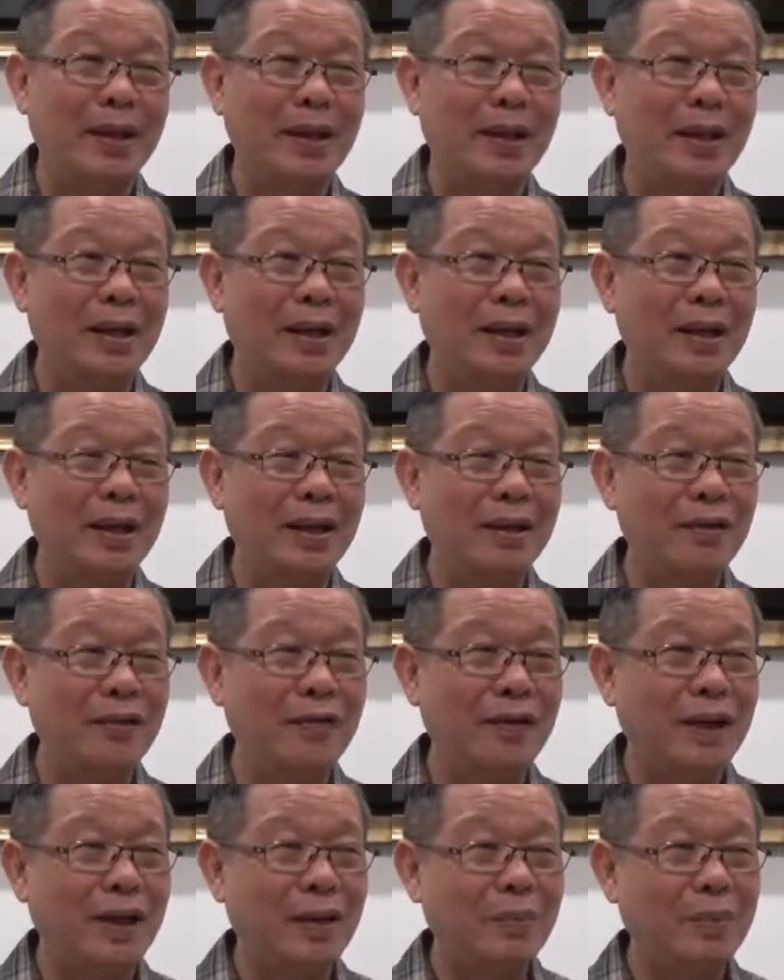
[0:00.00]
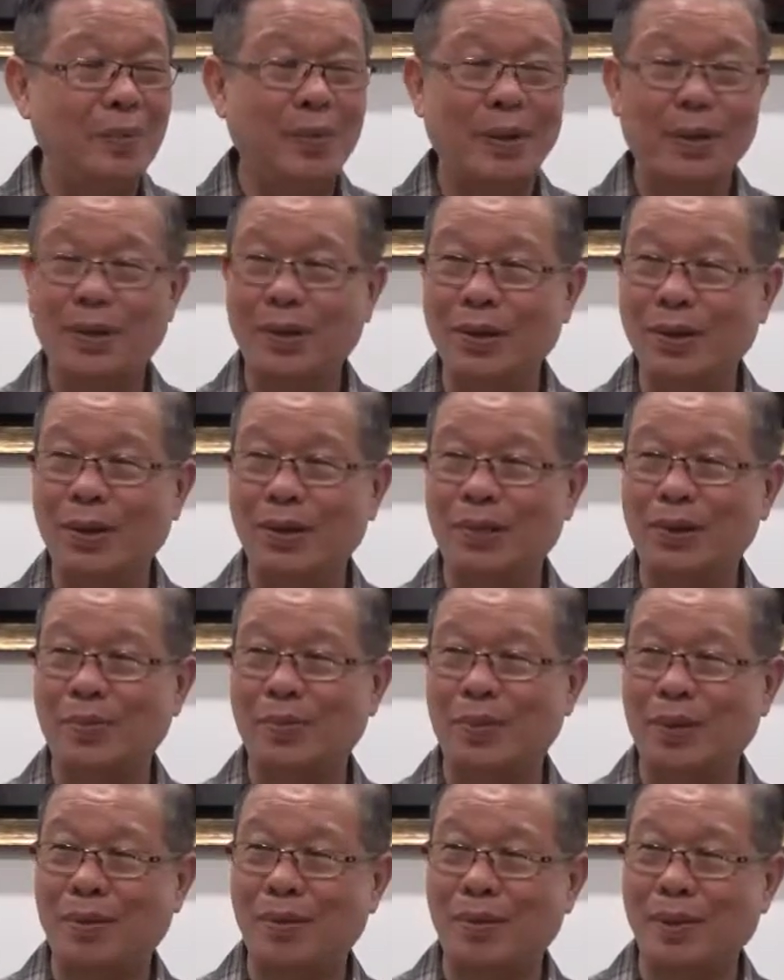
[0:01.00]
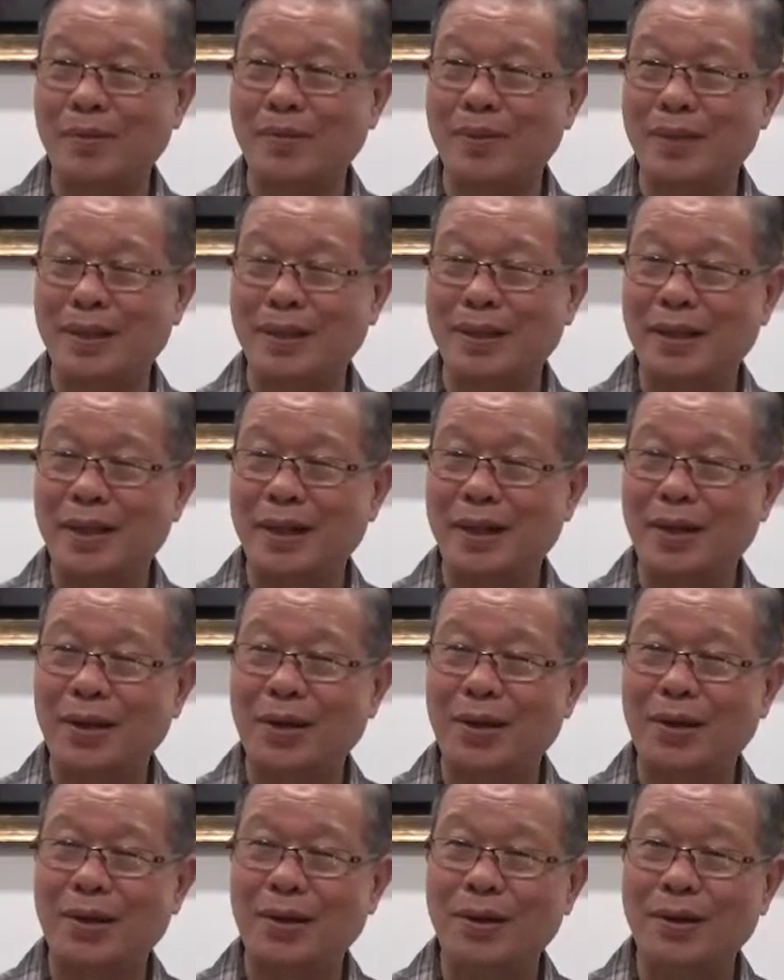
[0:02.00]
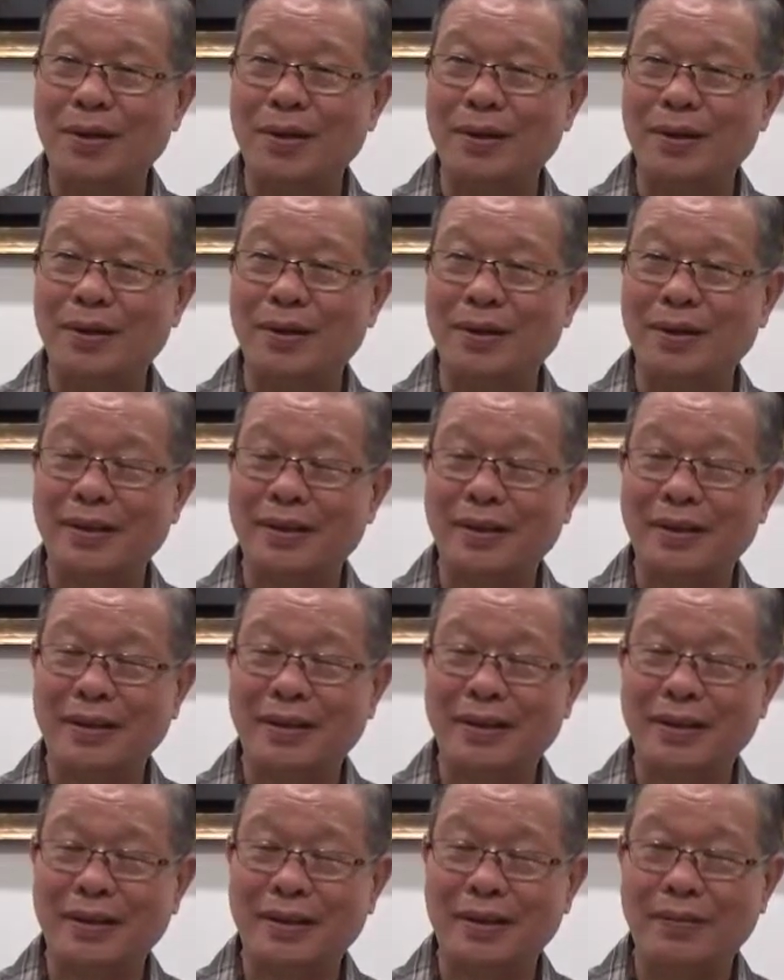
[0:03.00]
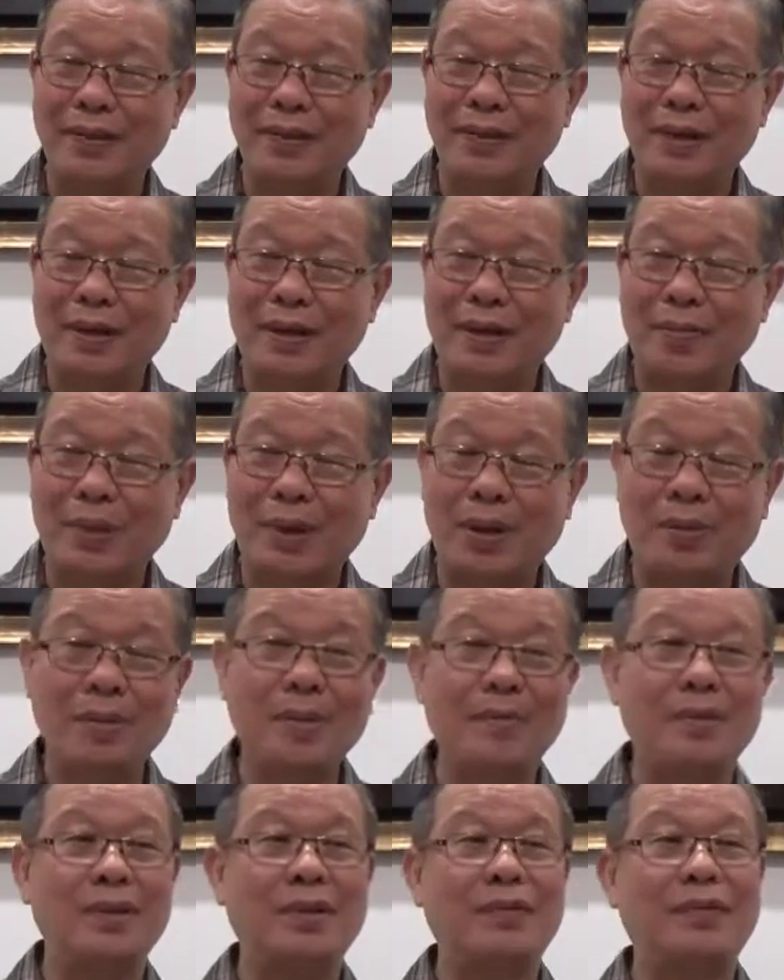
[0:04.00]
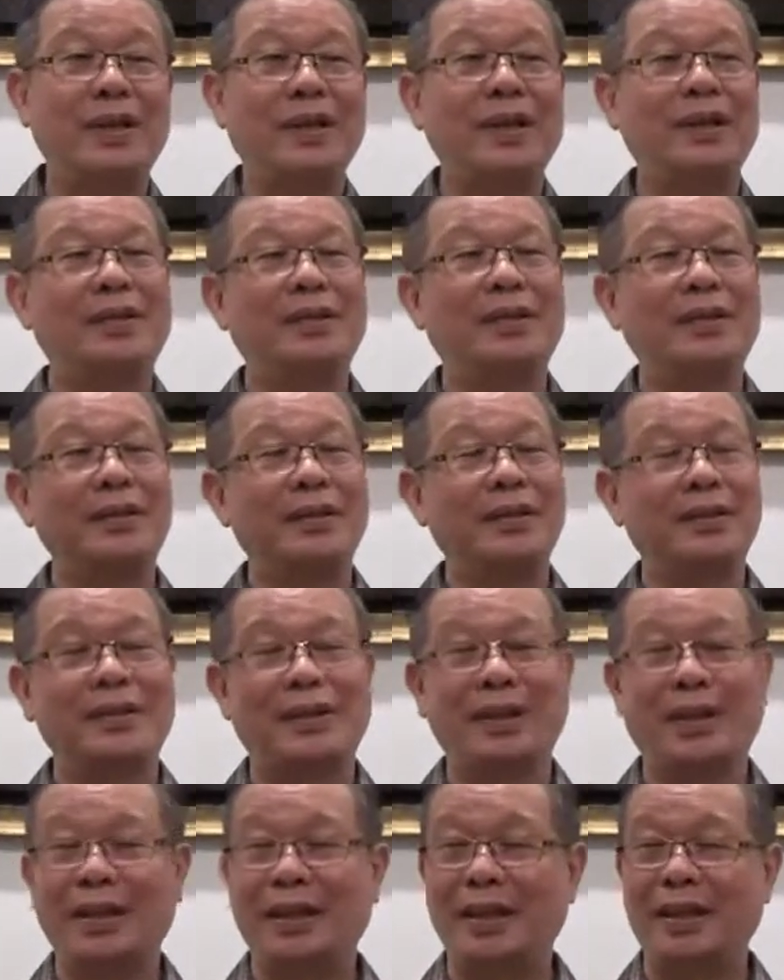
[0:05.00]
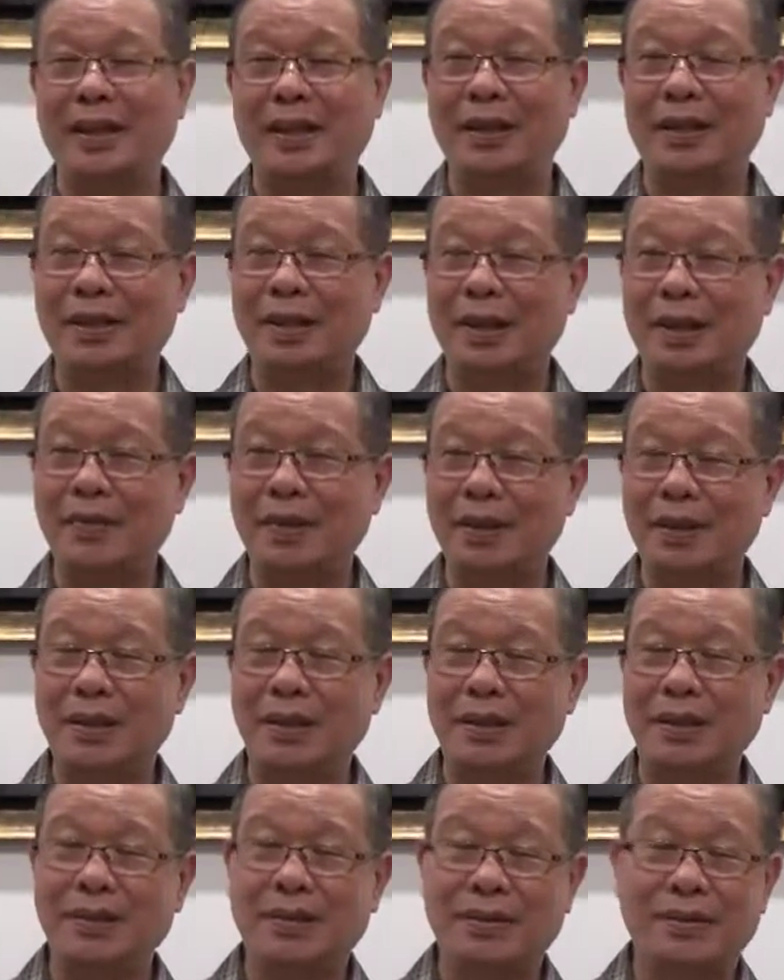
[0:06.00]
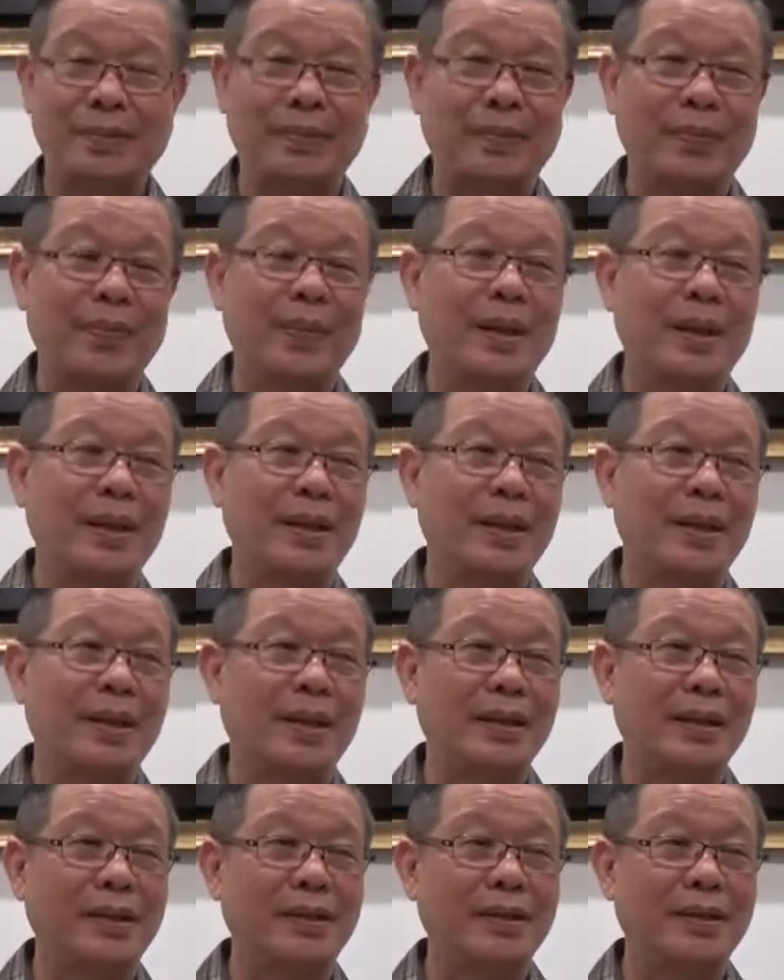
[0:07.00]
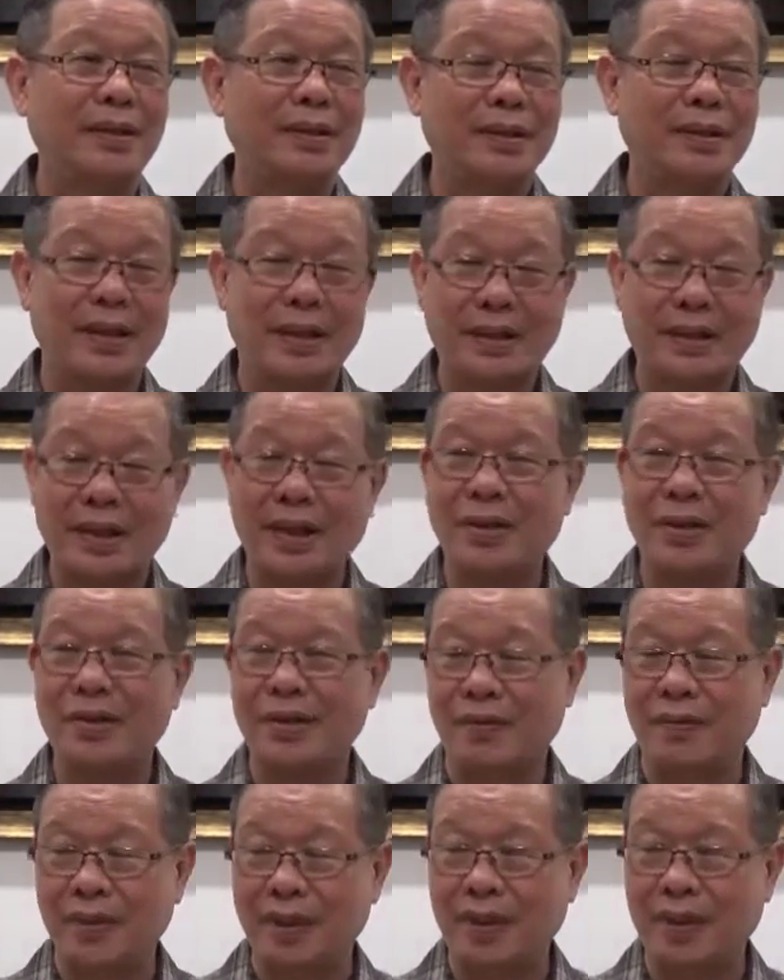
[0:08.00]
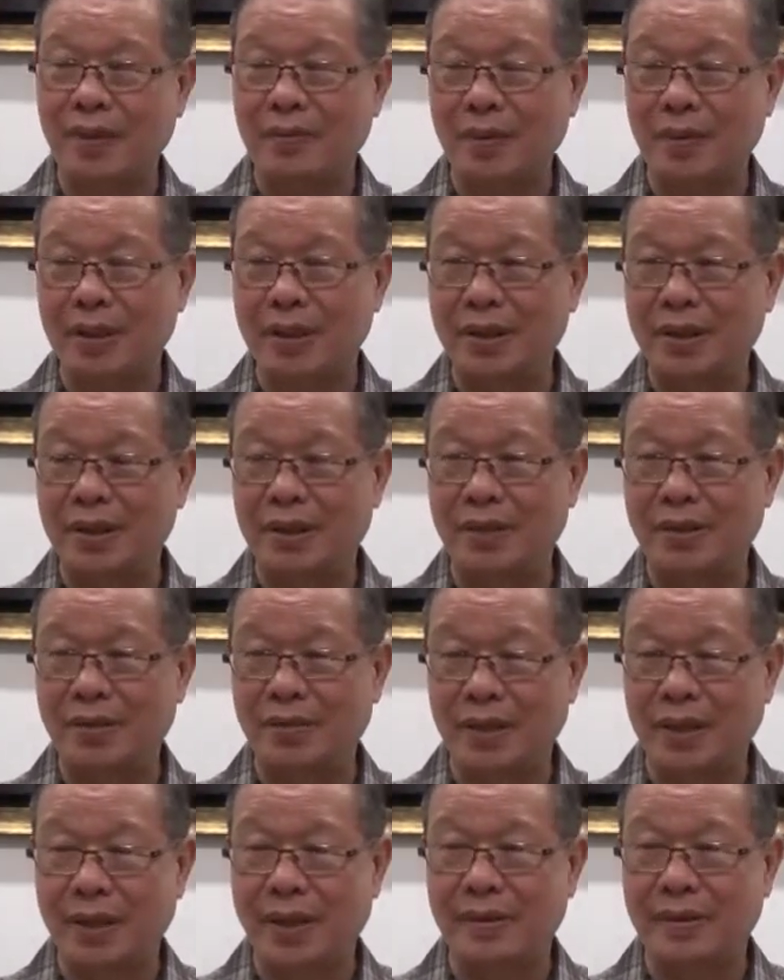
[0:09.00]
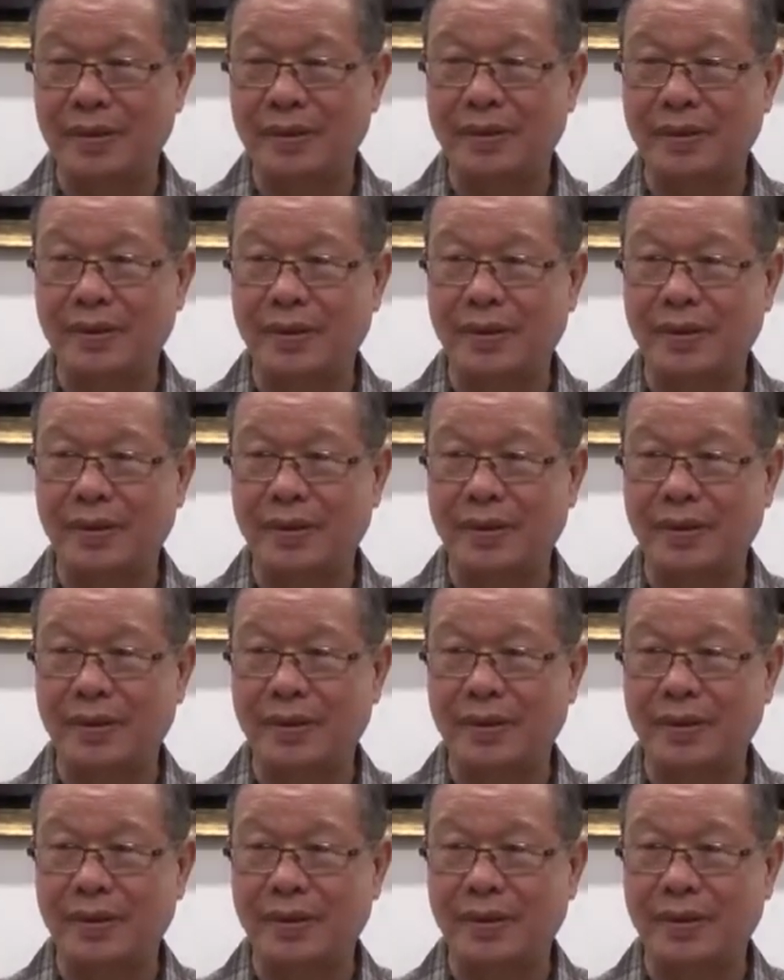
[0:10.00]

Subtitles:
And you find that people don't cause you problems. Or even there are problems, you find, oh, it's okay, let it come, let it go. So those are signs you have done your meditation well.